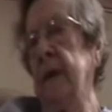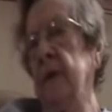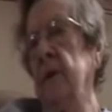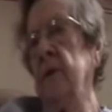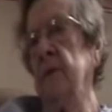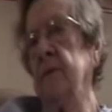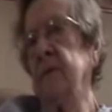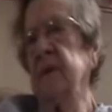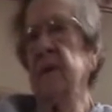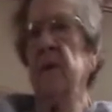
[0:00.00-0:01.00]
The whole
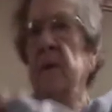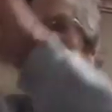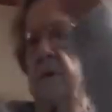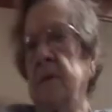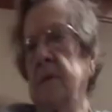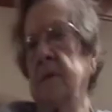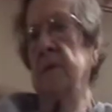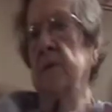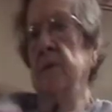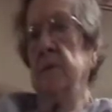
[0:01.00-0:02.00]

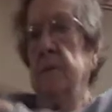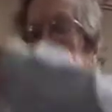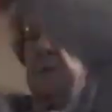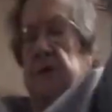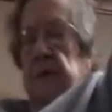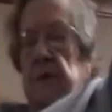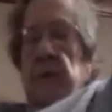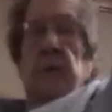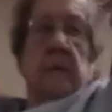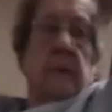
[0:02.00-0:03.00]
school used to
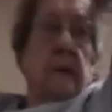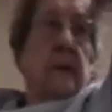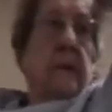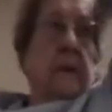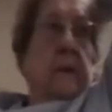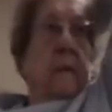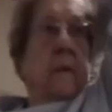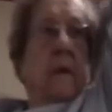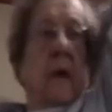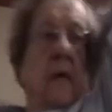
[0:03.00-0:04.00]
go
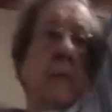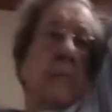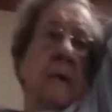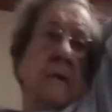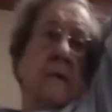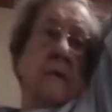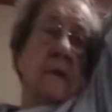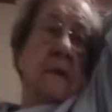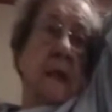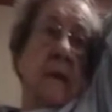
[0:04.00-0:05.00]
on the buses
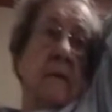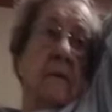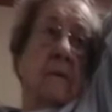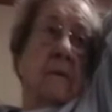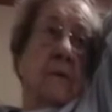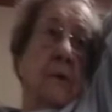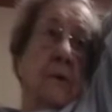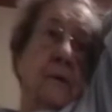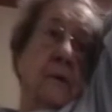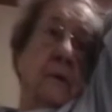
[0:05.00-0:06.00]
and that to
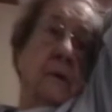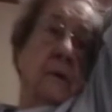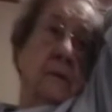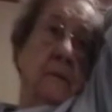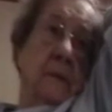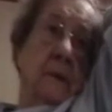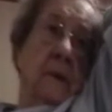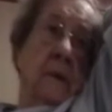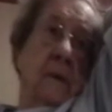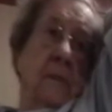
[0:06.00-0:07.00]
go to the
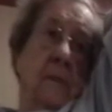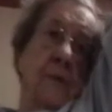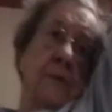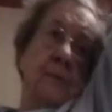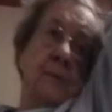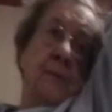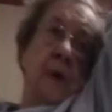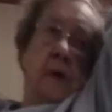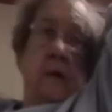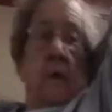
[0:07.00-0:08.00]
amusement
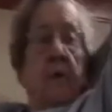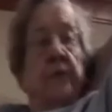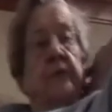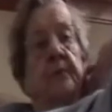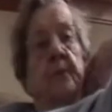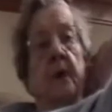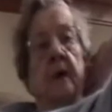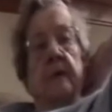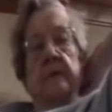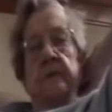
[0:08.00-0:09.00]
park. Oakwood
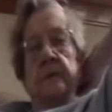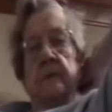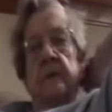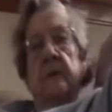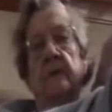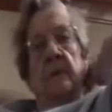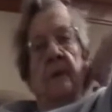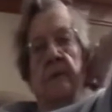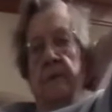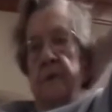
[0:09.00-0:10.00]
Park was the one
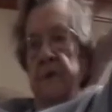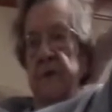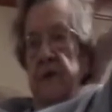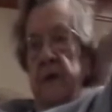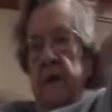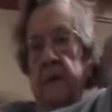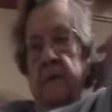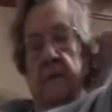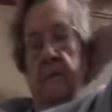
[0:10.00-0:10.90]
that was in Jeanette.